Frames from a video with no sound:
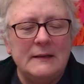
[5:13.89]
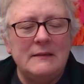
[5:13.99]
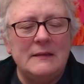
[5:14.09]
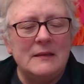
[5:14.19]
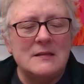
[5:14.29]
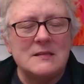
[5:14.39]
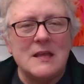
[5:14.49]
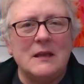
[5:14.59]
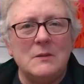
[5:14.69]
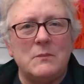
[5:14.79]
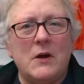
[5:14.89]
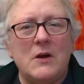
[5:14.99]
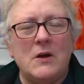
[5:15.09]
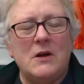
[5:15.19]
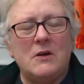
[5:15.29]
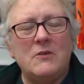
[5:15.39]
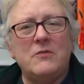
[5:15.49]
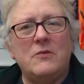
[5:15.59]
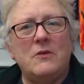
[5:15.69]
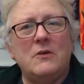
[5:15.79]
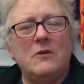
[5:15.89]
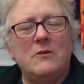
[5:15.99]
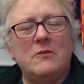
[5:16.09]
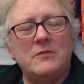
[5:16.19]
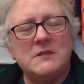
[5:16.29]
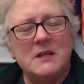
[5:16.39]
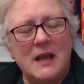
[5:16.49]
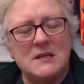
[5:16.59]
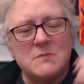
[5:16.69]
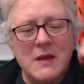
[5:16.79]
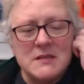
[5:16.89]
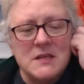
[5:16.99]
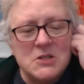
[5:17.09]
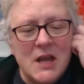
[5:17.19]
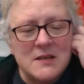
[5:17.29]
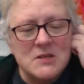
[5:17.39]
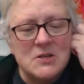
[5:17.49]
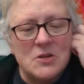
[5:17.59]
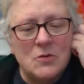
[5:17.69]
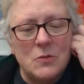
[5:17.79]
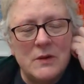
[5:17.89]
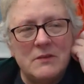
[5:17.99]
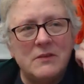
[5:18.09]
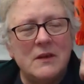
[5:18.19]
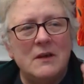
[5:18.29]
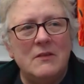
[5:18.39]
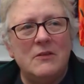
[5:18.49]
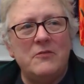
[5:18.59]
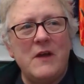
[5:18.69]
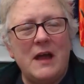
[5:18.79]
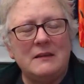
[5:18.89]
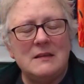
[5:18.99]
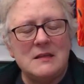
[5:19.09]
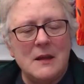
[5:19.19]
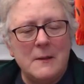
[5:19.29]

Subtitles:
The second part of today's message has to do with the fact that